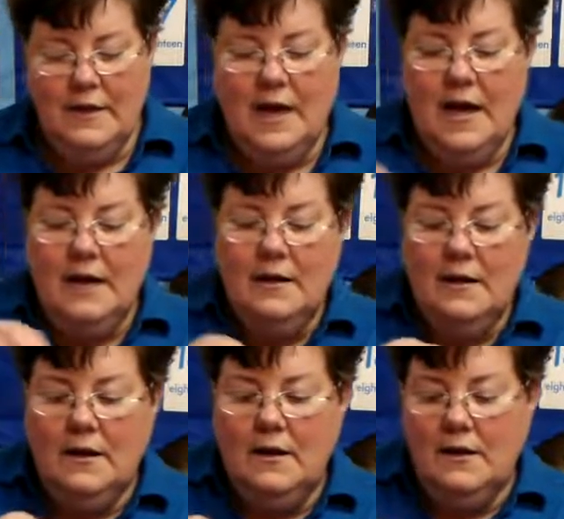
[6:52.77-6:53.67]
that
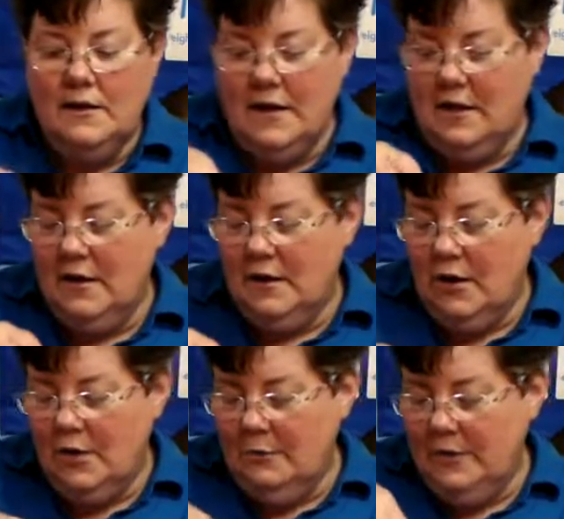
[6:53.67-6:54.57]
they can
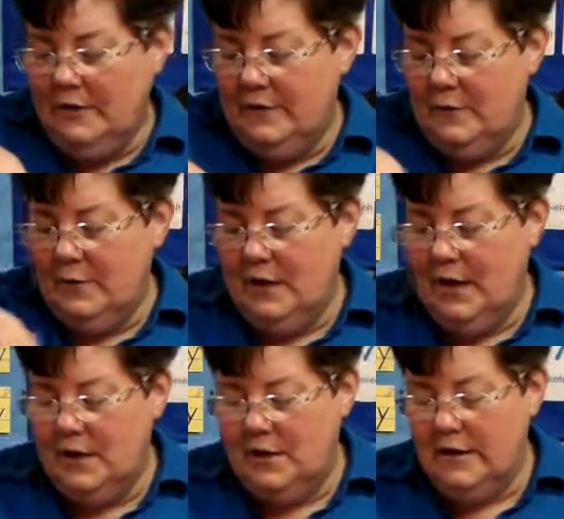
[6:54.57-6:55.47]
always do the
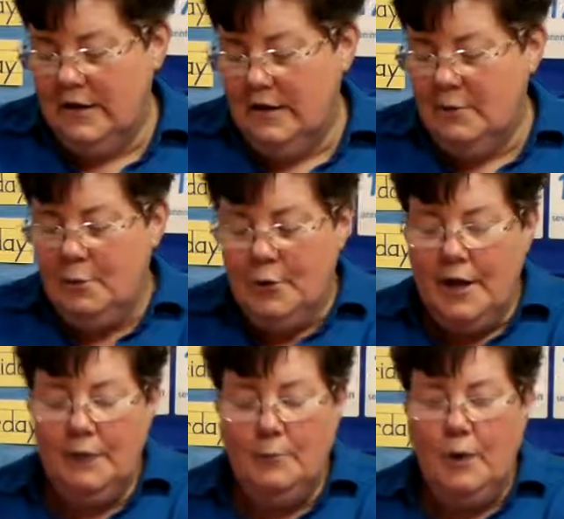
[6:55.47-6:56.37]
unthinkable
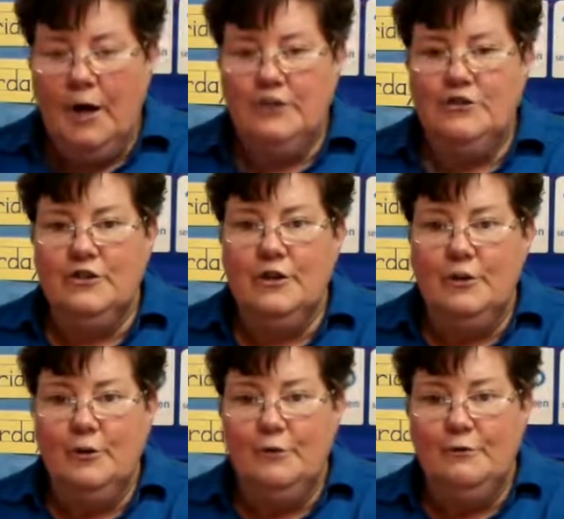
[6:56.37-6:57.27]
and wash a
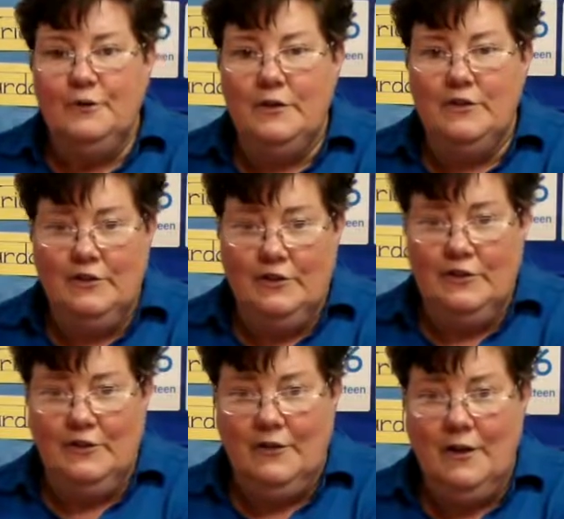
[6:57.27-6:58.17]
load of
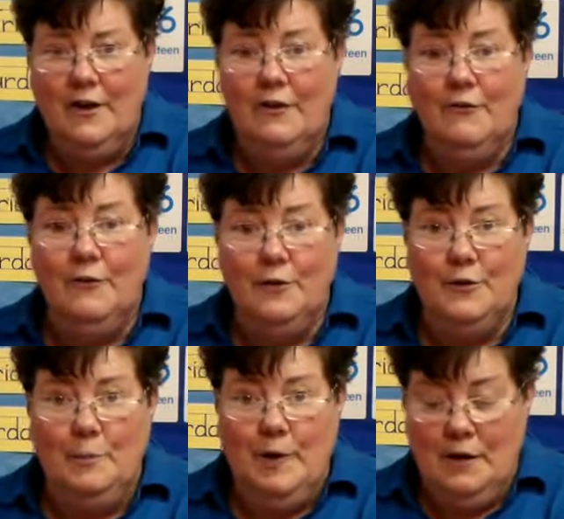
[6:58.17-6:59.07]
dishes for
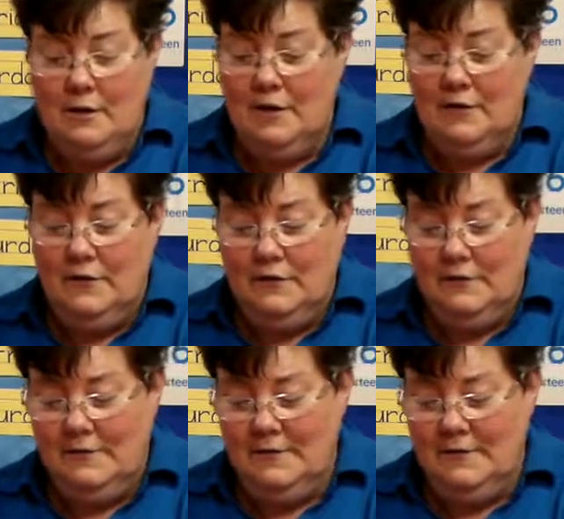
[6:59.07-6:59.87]
their parents.